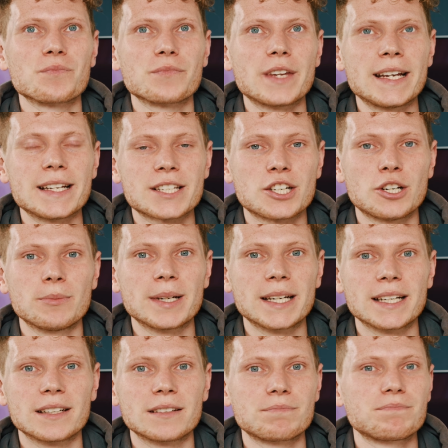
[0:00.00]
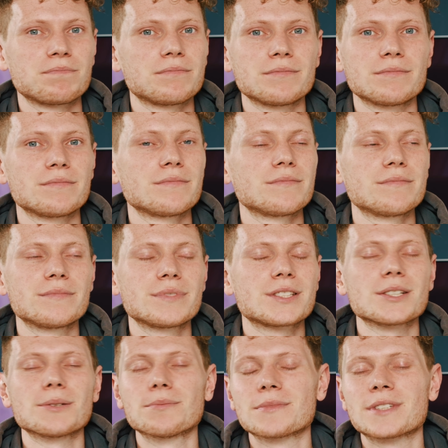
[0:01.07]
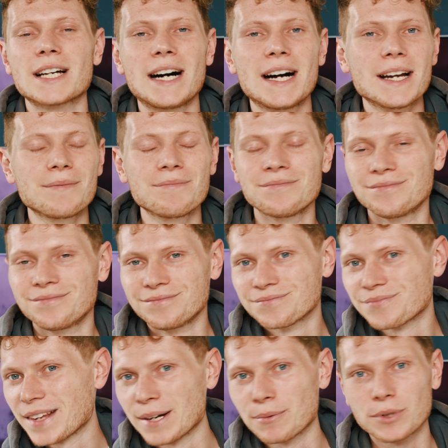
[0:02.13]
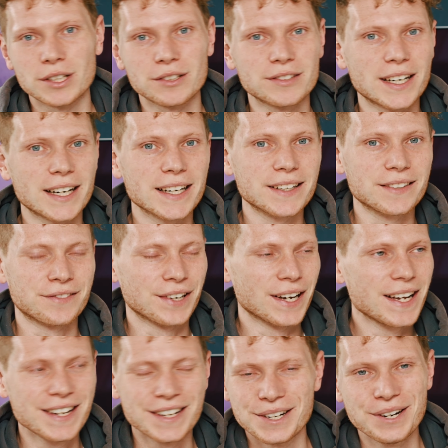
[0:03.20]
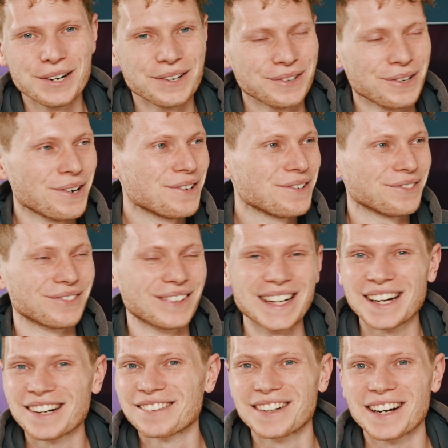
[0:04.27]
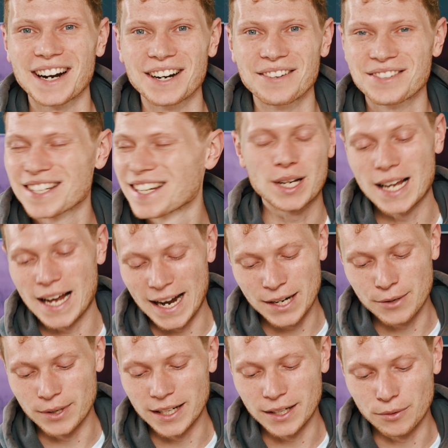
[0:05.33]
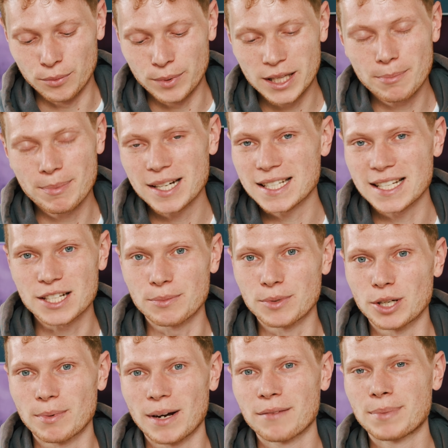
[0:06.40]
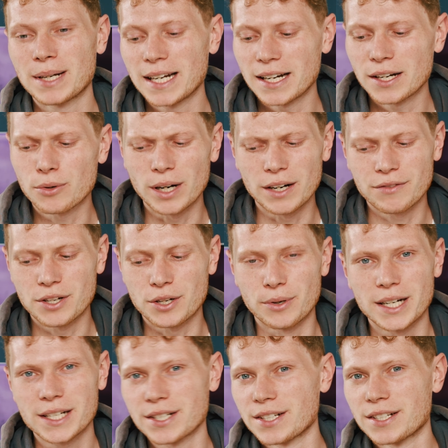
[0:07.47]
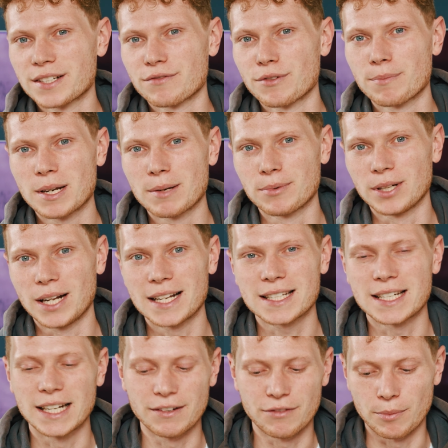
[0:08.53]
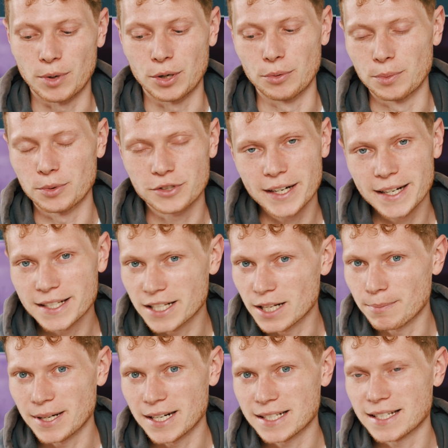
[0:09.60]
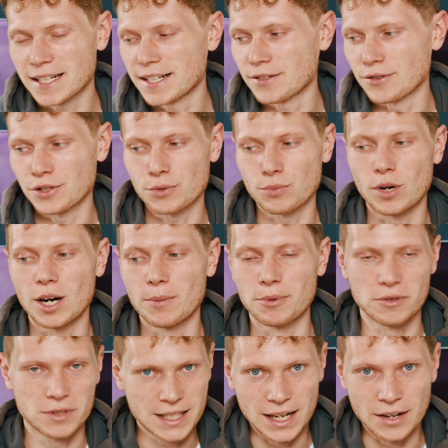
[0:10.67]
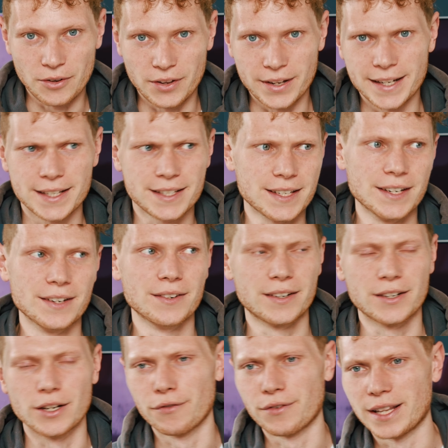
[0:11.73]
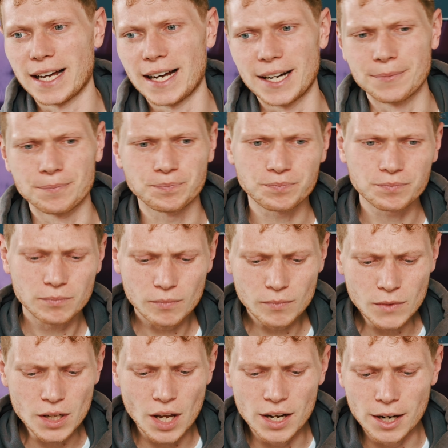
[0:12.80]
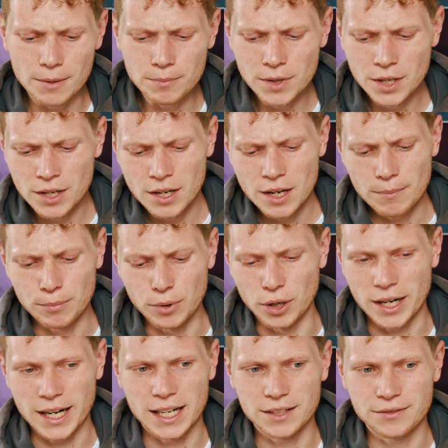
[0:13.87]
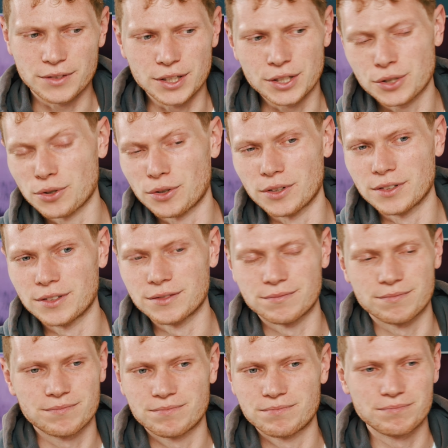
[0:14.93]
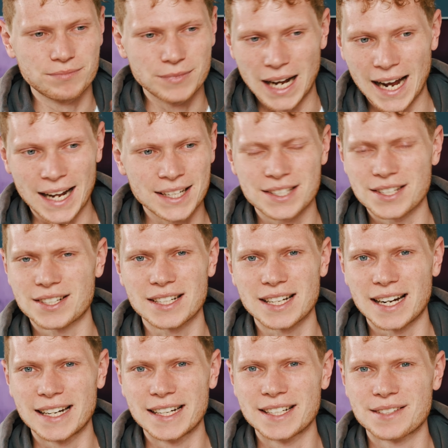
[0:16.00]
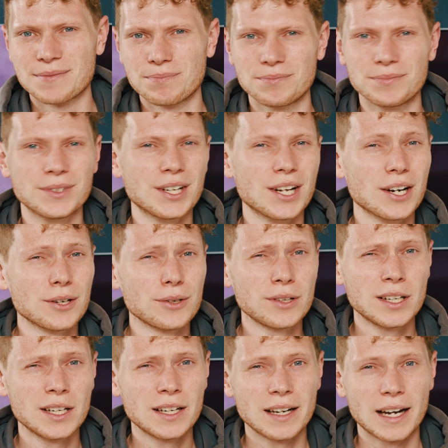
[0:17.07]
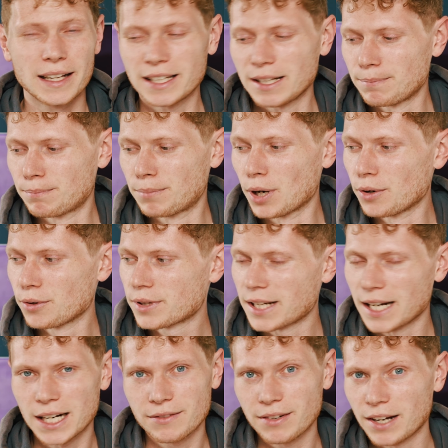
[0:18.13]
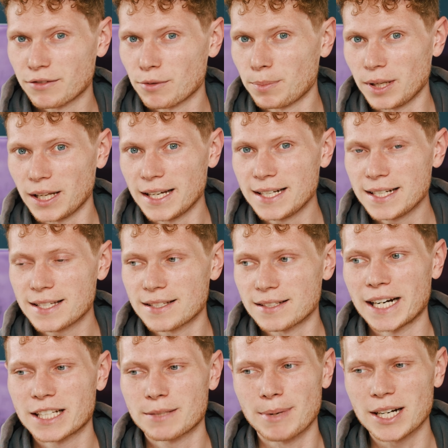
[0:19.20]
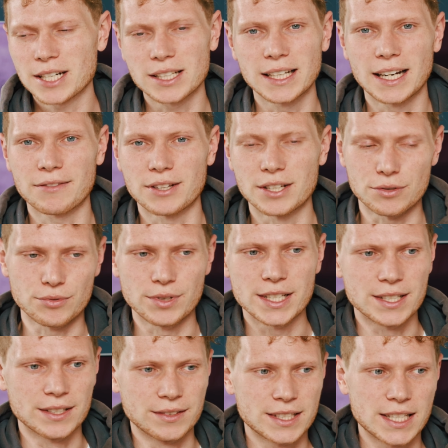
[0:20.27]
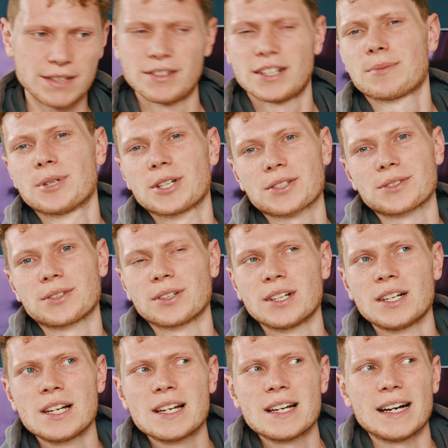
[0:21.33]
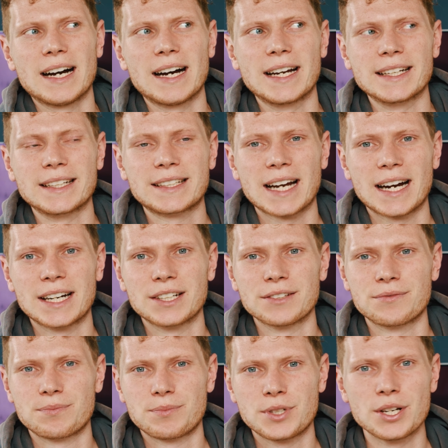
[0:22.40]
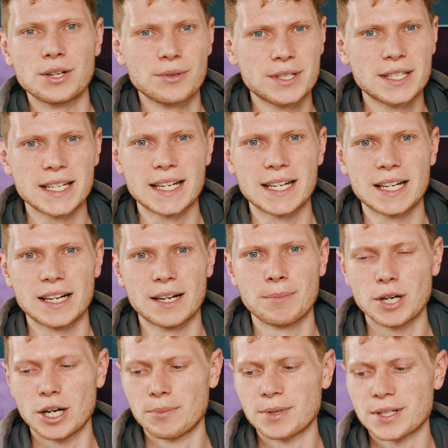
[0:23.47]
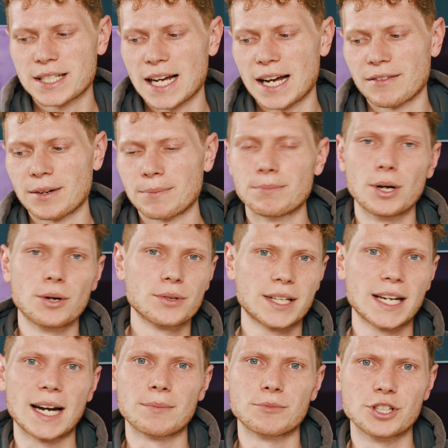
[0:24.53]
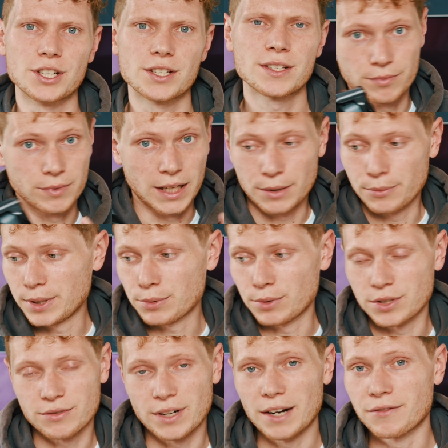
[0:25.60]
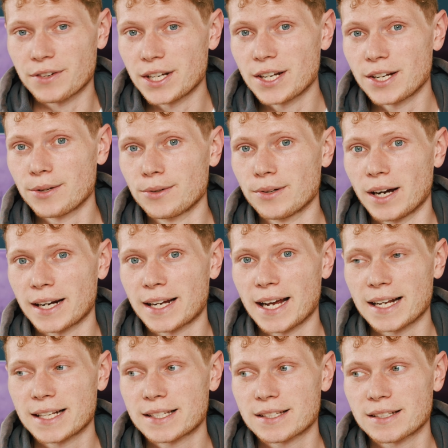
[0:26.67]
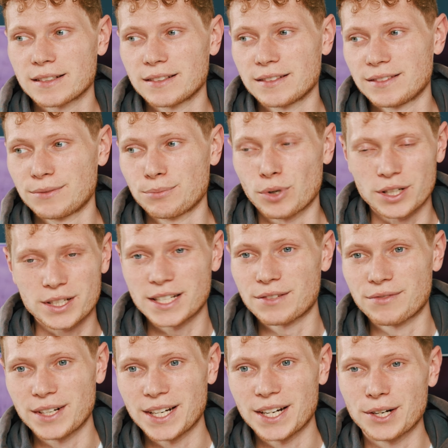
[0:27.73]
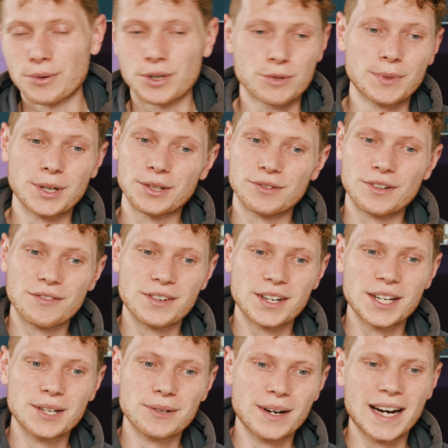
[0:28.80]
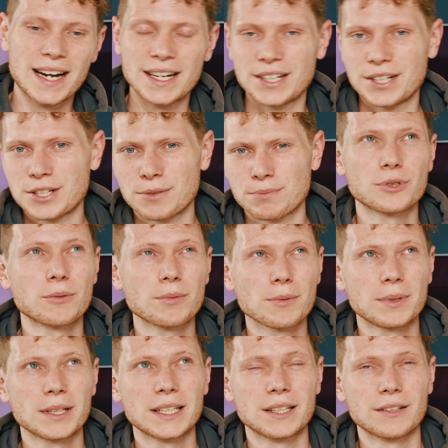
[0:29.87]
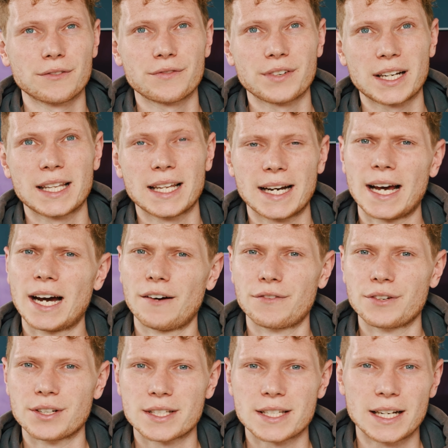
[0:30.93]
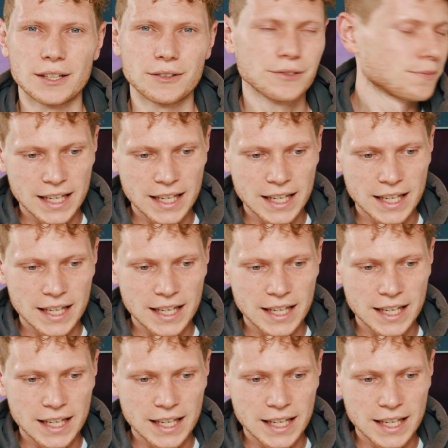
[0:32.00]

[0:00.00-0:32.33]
it's coming sometime. It will arrive when it arrives. But yeah, anyway, with the PYXIS coming up, I've been getting quite a few questions from people asking if I'm going to upgrade to the PYXIS or swap or sell this and for that. But kind of the shortened answer to that is no. I think both kind of have a place, and especially after this recent TV commercial, I kind of do see a purpose to having both cameras. Like, which one's right for you? I guess watch this video, watch my other review, and you can probably figure that out for yourself.